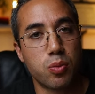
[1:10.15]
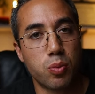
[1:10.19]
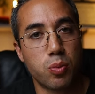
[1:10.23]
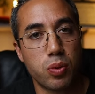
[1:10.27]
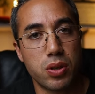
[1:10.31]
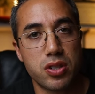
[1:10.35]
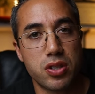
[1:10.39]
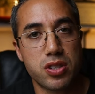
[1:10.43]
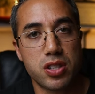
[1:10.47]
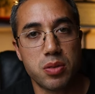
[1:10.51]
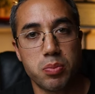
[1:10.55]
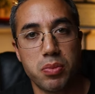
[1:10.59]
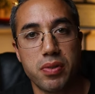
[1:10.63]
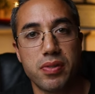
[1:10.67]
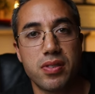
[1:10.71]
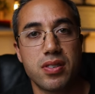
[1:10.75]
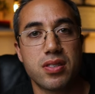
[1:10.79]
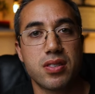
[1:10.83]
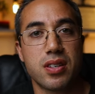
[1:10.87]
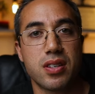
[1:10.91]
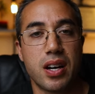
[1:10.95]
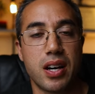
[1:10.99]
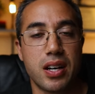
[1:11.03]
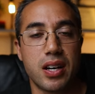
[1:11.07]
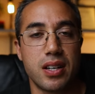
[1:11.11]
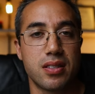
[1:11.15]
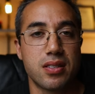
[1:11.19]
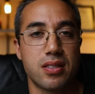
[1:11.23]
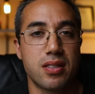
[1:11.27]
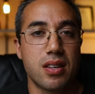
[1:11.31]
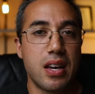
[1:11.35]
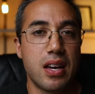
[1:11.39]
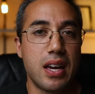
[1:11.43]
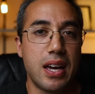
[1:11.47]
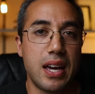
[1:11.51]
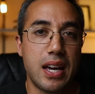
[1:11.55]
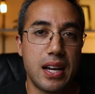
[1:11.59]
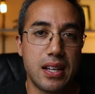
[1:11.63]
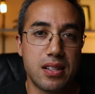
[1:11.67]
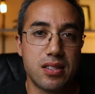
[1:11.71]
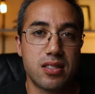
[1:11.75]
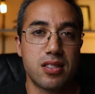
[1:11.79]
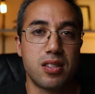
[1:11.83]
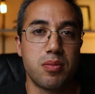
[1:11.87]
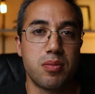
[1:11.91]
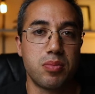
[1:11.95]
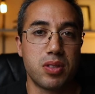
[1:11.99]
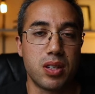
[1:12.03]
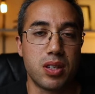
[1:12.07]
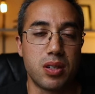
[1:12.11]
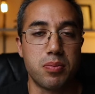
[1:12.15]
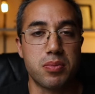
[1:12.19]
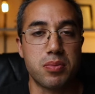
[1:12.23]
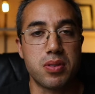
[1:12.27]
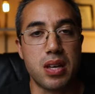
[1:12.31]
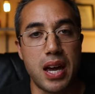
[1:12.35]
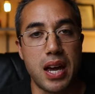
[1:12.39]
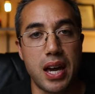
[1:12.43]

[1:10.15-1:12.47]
what are some of the signs and symptoms,